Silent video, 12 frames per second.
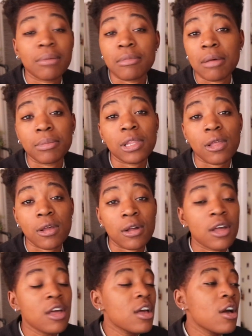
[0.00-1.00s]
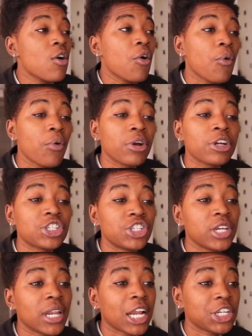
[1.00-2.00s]
him come along or
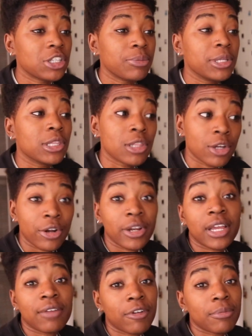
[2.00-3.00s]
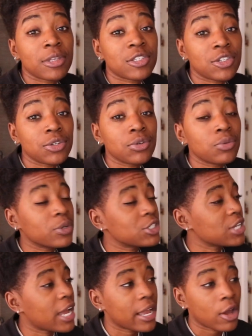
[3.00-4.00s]
she could actually be learning from this dude
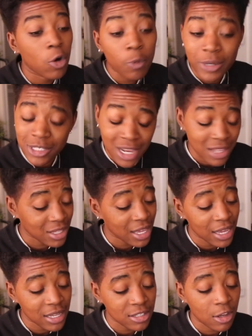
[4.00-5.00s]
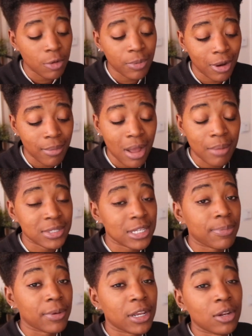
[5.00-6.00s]
which I hope is not the case I hope that her mom's
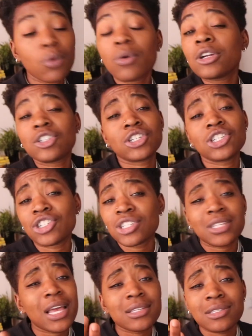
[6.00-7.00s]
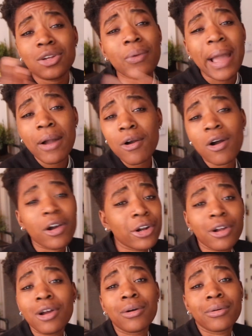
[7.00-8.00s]
stepping in or she just has to know how on
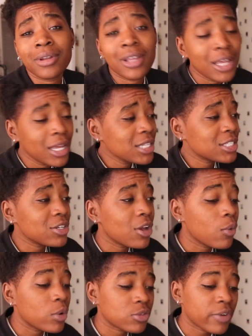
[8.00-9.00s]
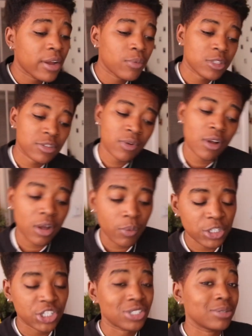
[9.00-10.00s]
her own to know what's right and what's wrong and
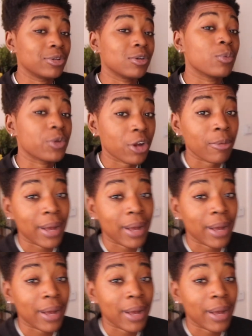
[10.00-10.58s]
what she should be doing with her